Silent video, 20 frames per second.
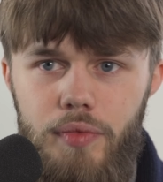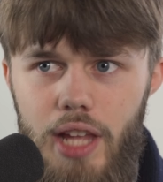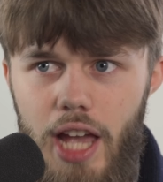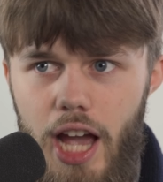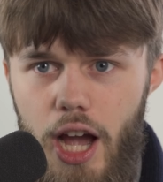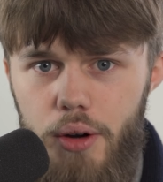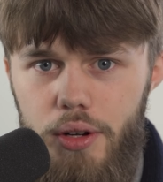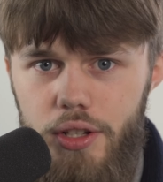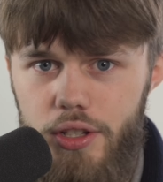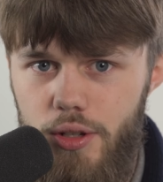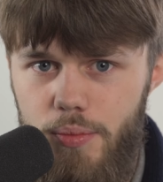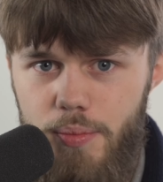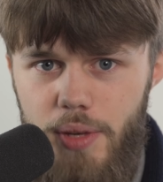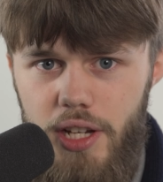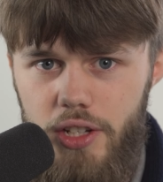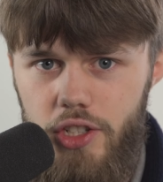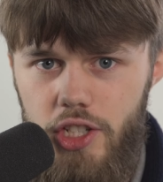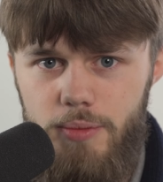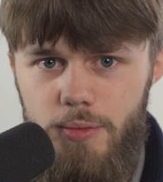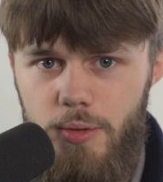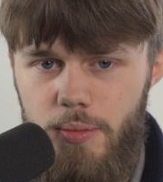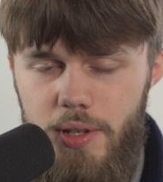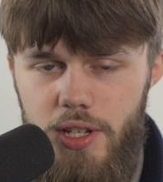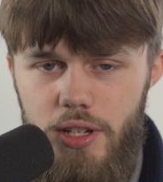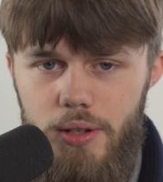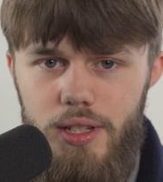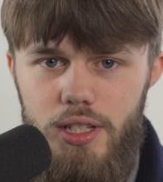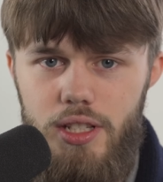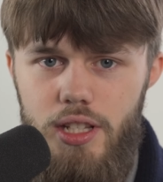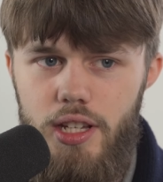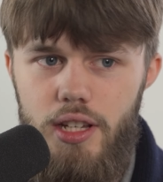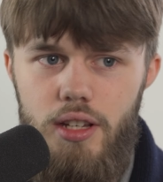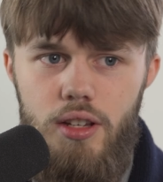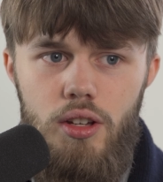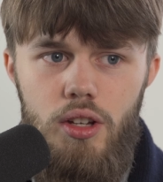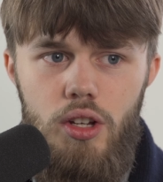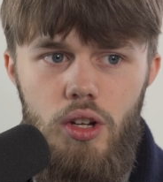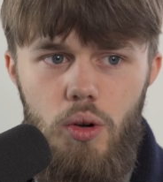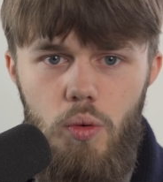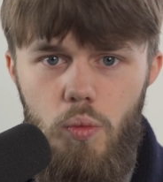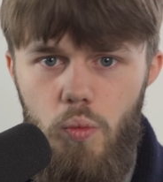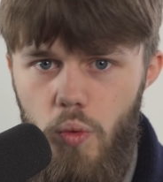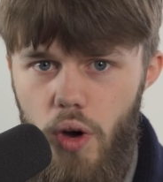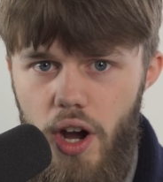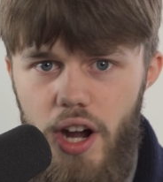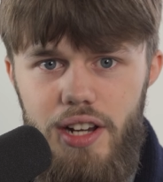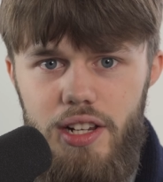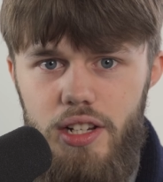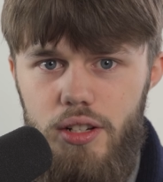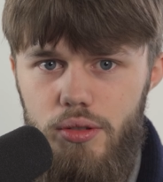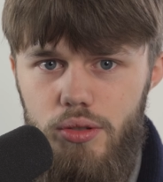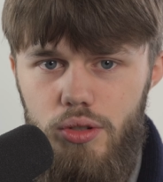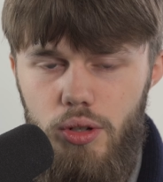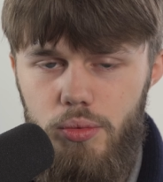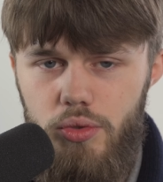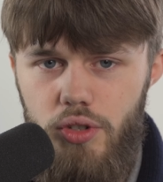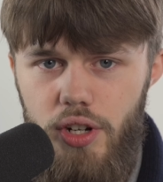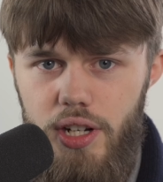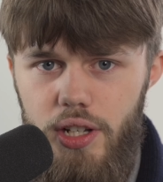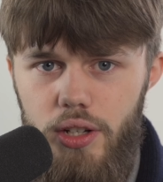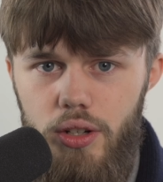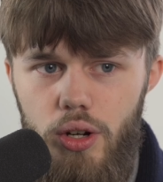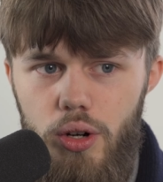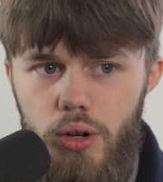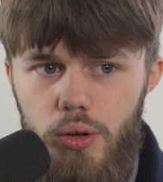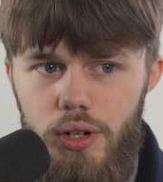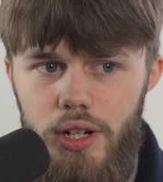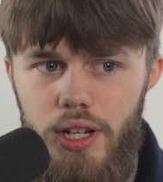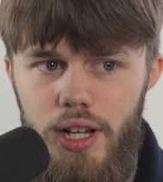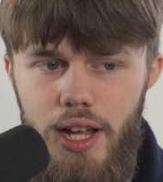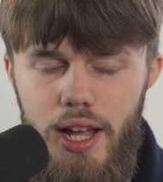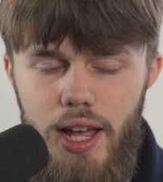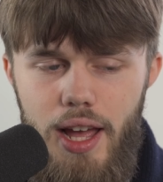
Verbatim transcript: How did you pick GBP USD? Why did you stop trading gold?